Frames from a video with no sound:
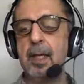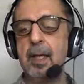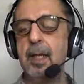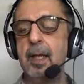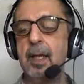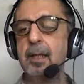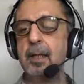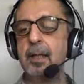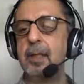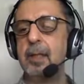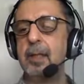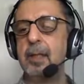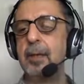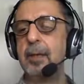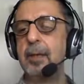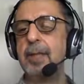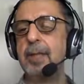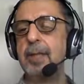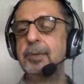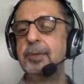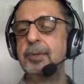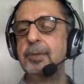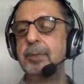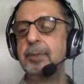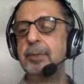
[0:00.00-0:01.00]
Now
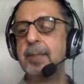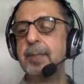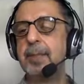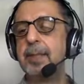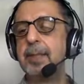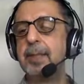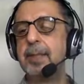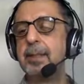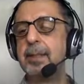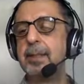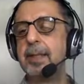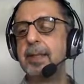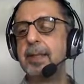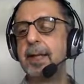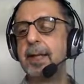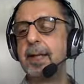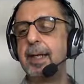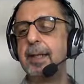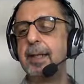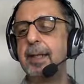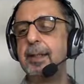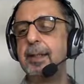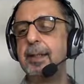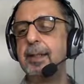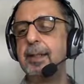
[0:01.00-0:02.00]
assuming
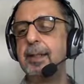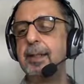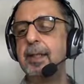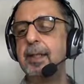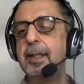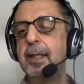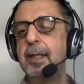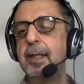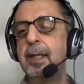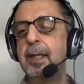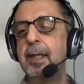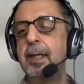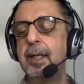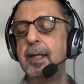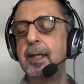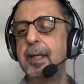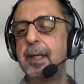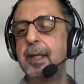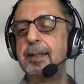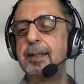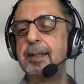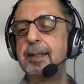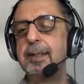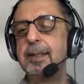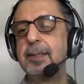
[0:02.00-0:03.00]
that, let
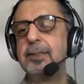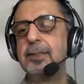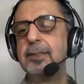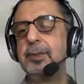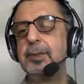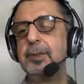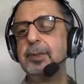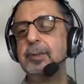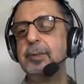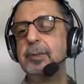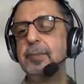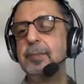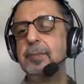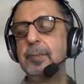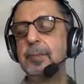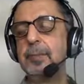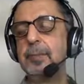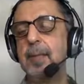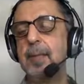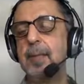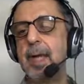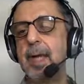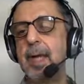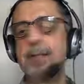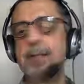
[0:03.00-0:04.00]
us assume
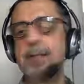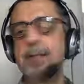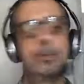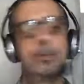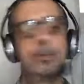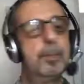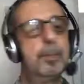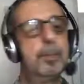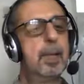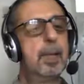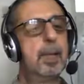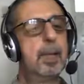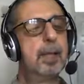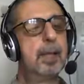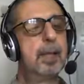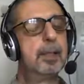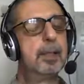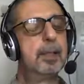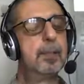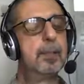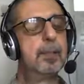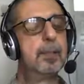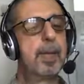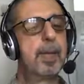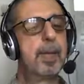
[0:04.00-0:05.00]
as another
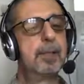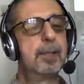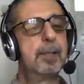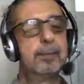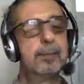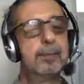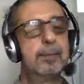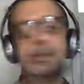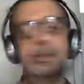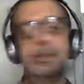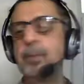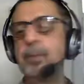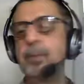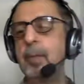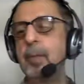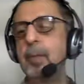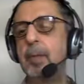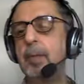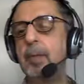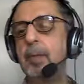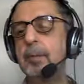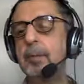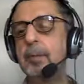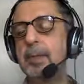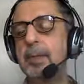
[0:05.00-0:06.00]
part of this
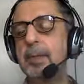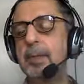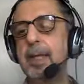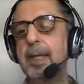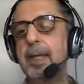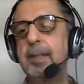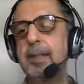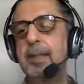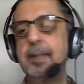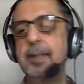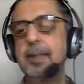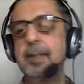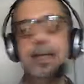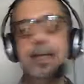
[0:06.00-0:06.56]
problem that there